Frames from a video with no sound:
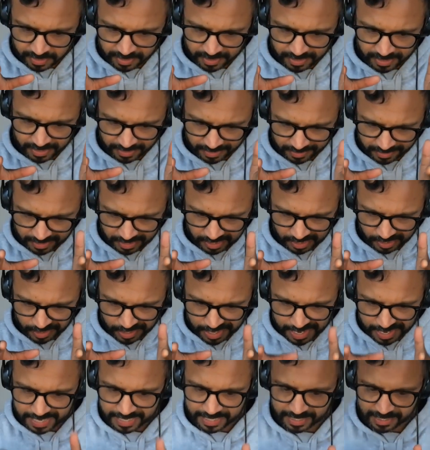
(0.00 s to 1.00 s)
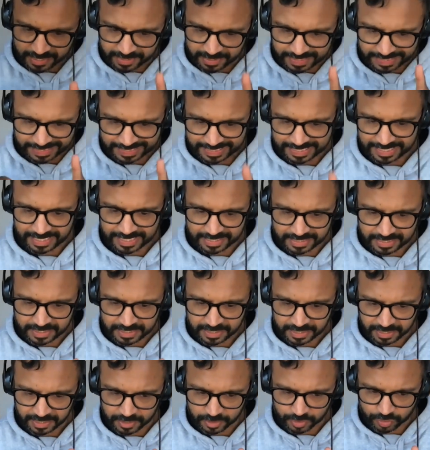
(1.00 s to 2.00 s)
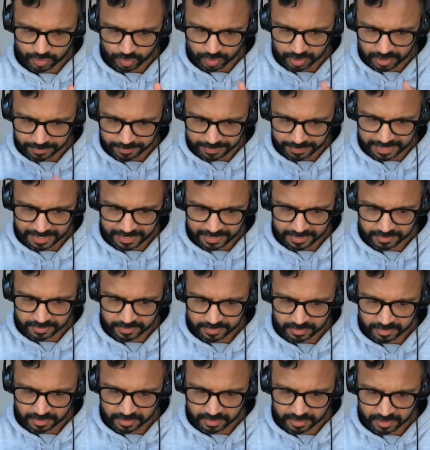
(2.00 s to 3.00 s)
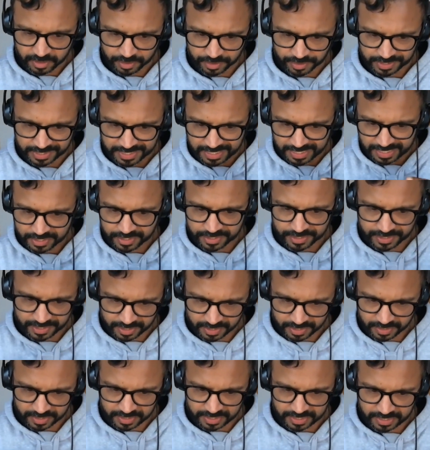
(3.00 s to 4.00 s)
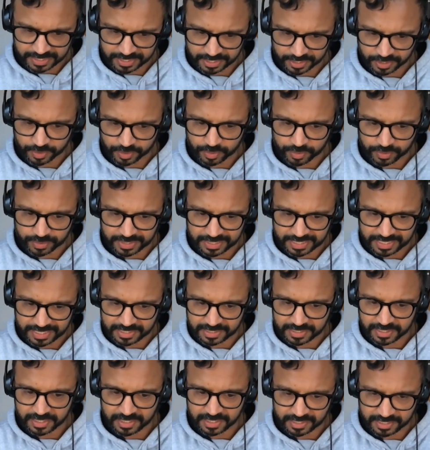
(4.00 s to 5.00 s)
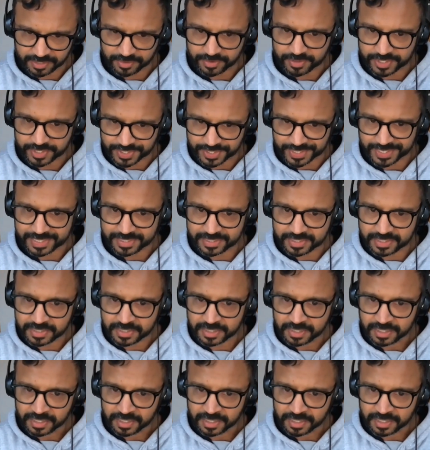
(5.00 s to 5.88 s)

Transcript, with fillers: the, the lining of the gut and talk about those gut cells, I think you called it in, enterocytes.